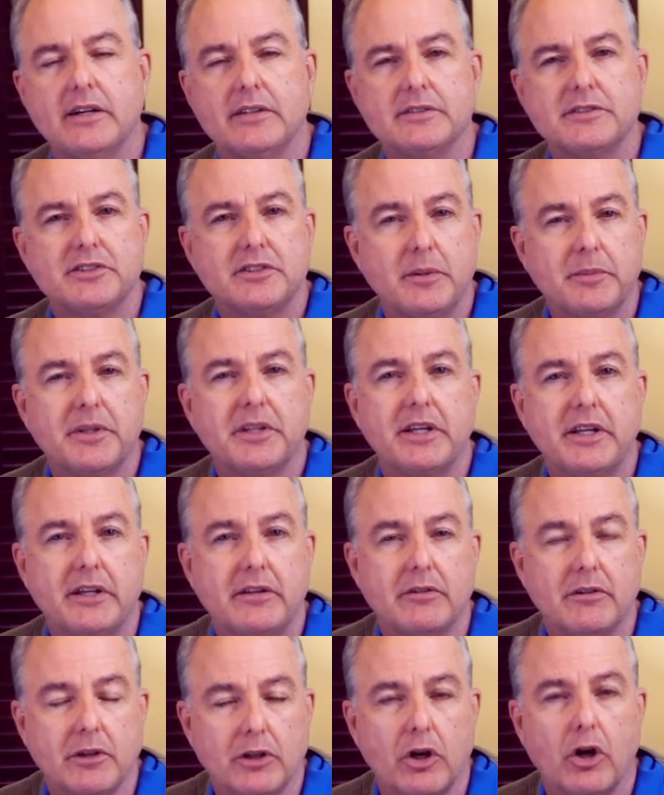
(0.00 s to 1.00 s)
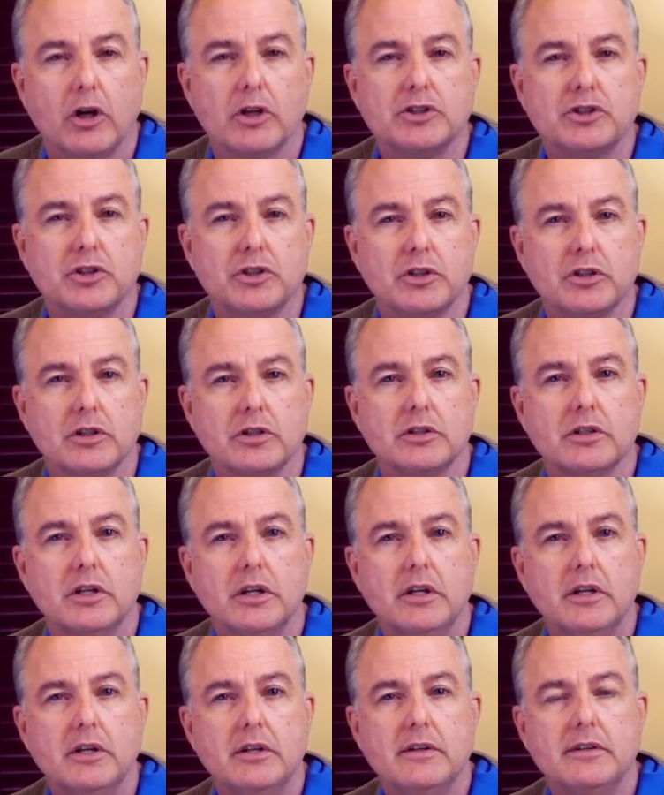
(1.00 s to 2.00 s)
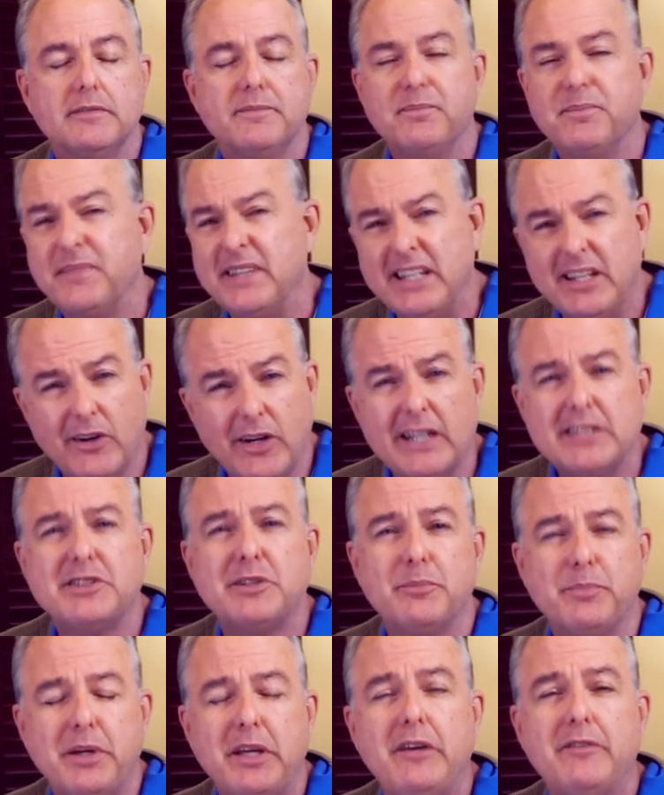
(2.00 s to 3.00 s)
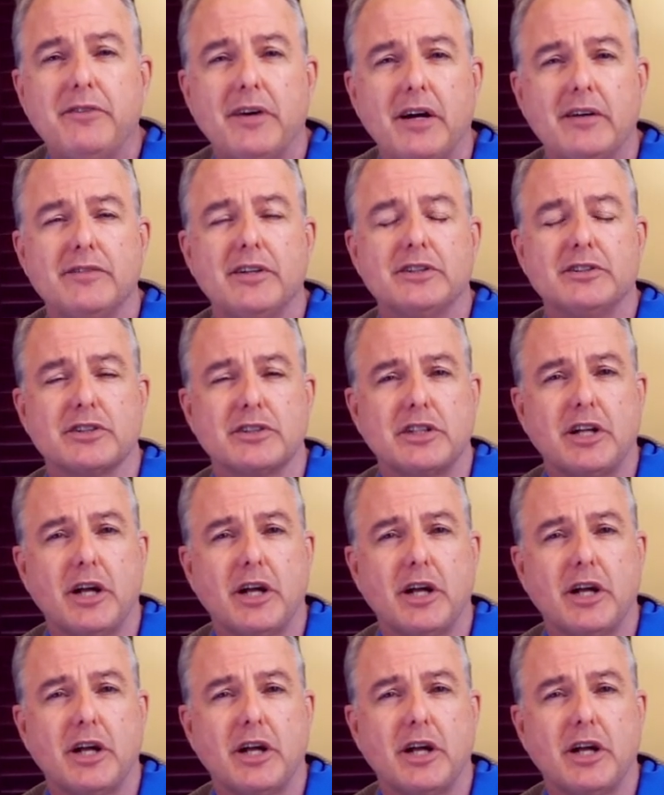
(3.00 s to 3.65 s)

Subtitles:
some of the larger S&P 500